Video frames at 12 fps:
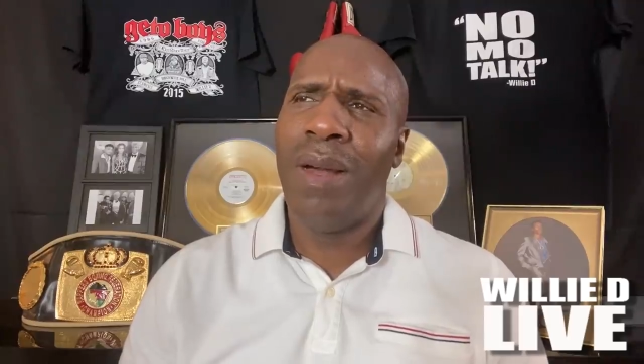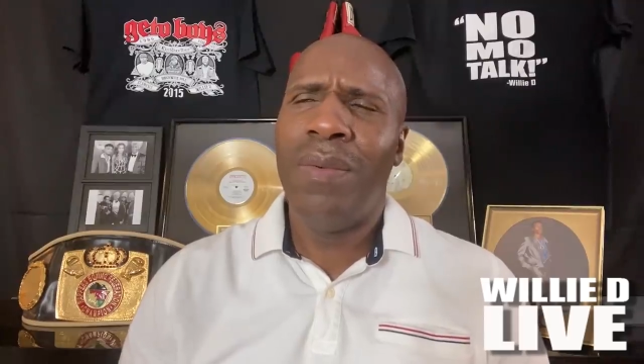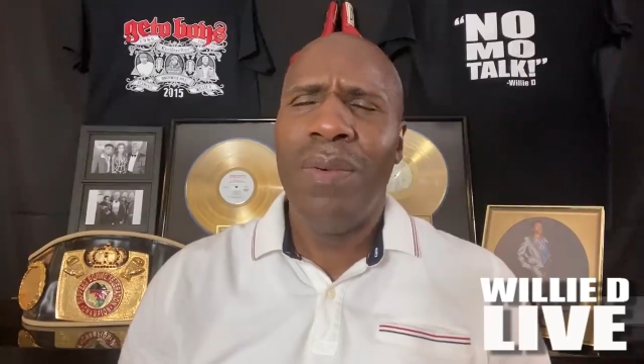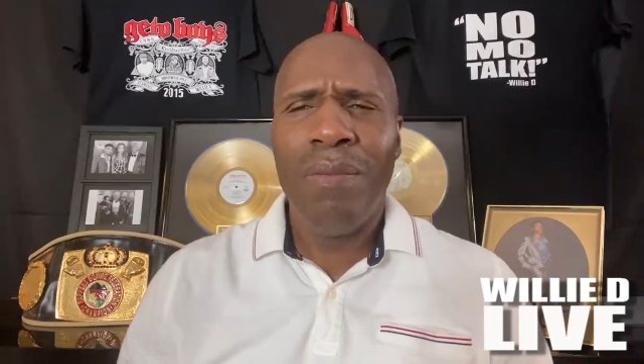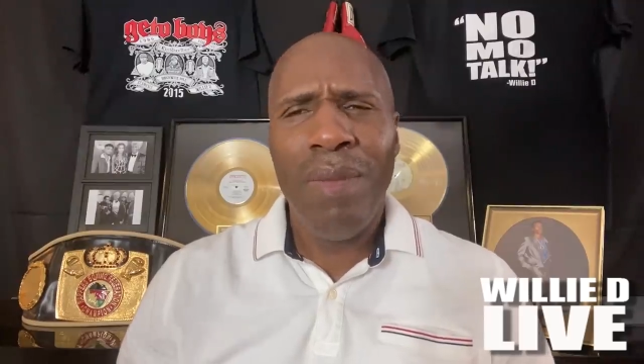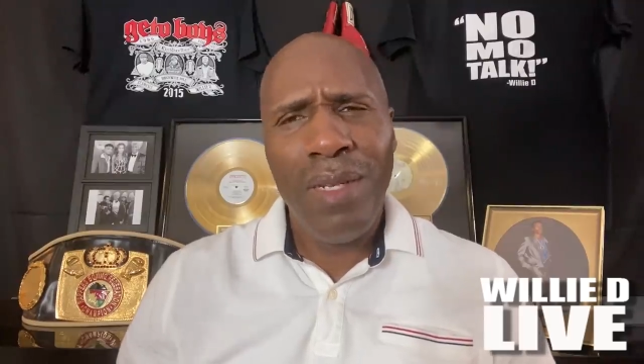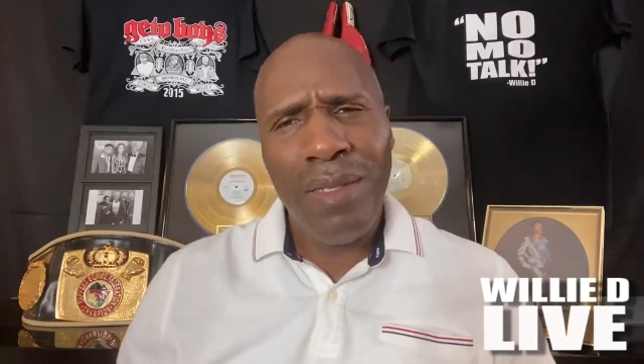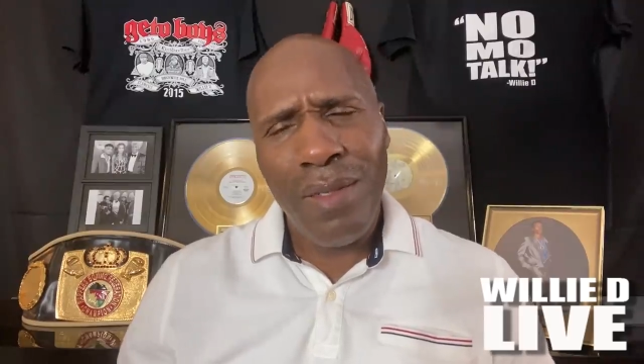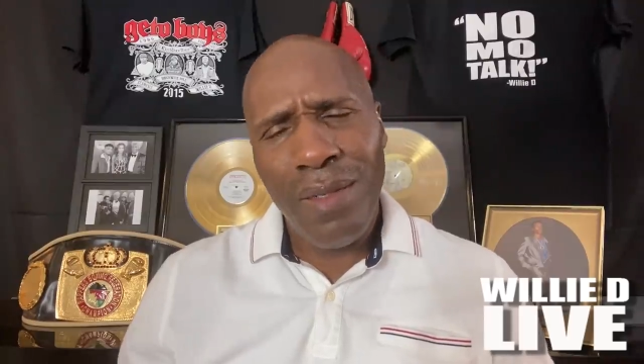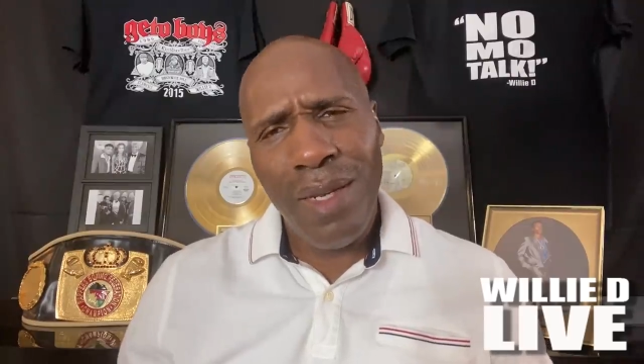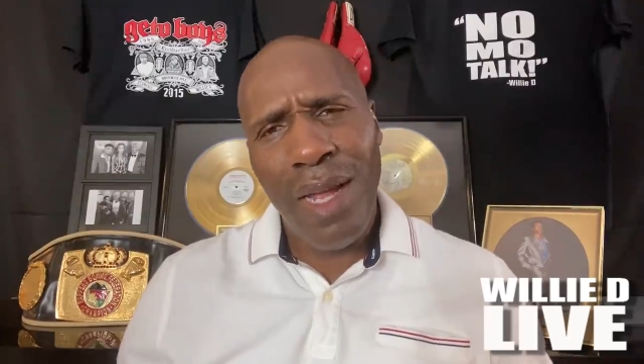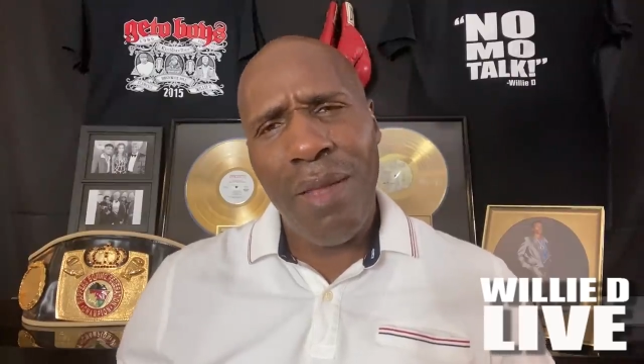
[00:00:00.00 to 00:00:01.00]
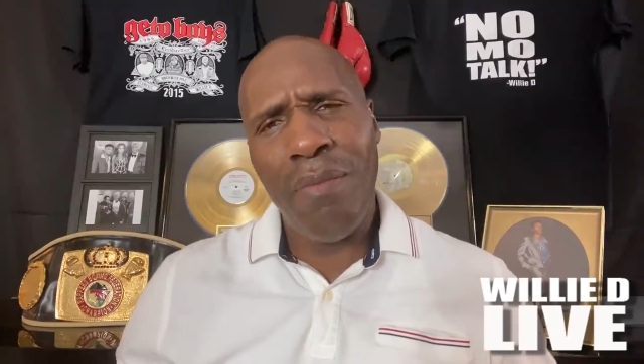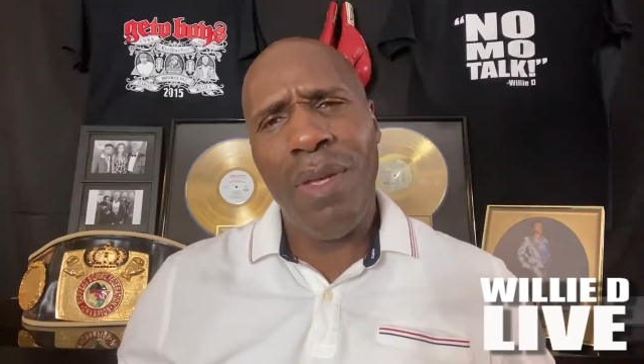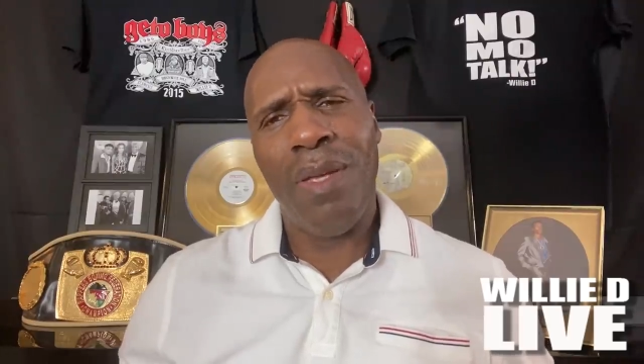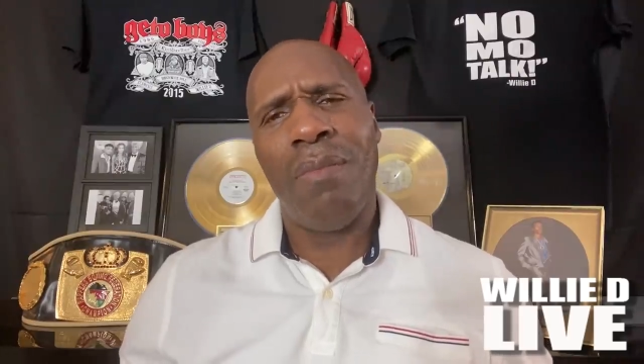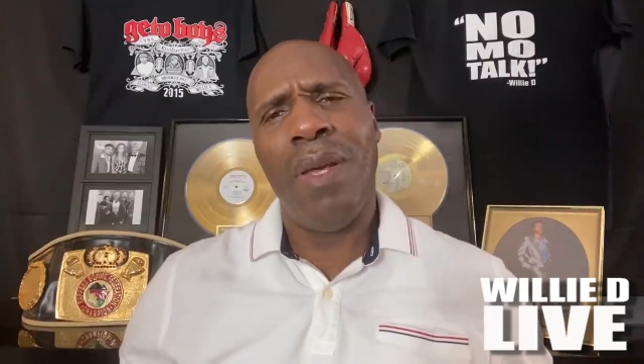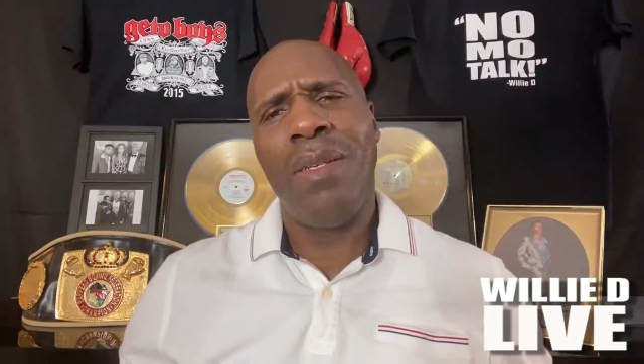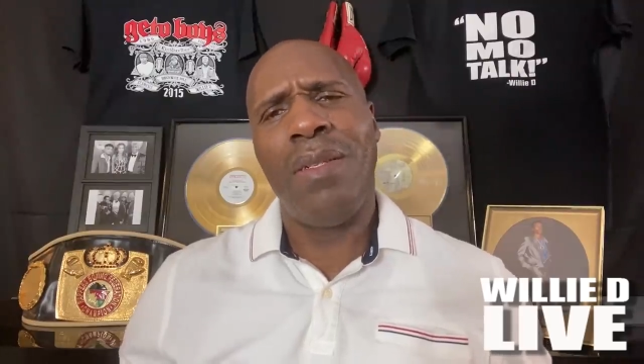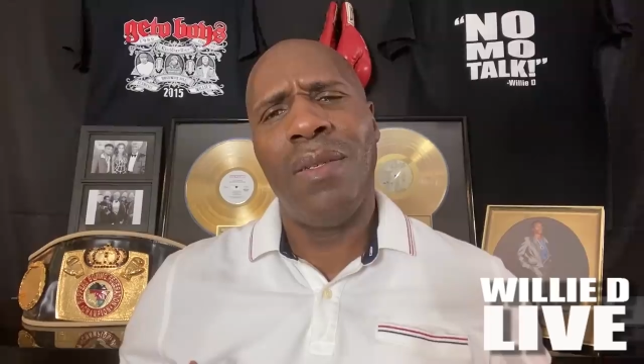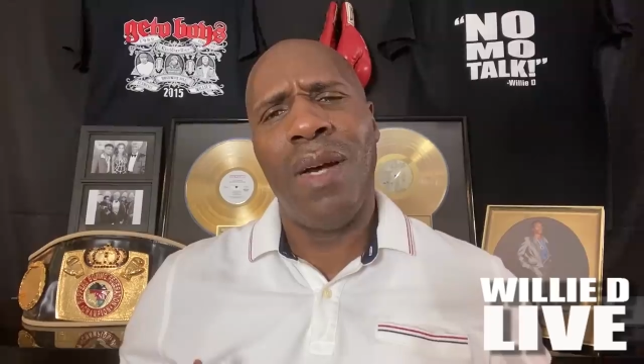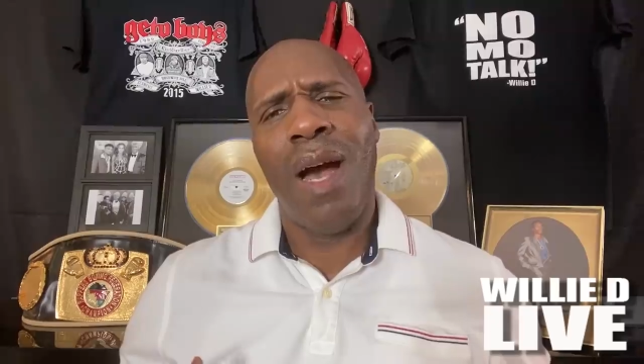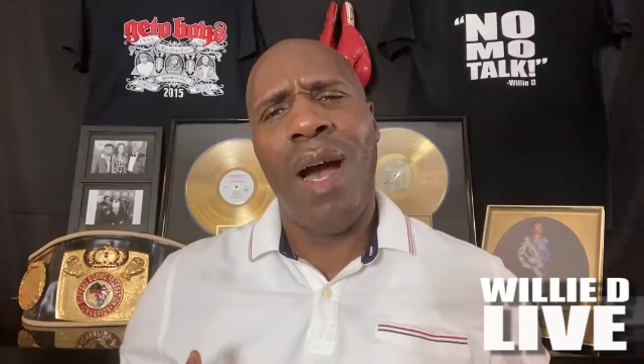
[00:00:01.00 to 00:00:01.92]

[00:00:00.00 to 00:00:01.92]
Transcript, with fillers: I want to make sure it ain't me. Make sure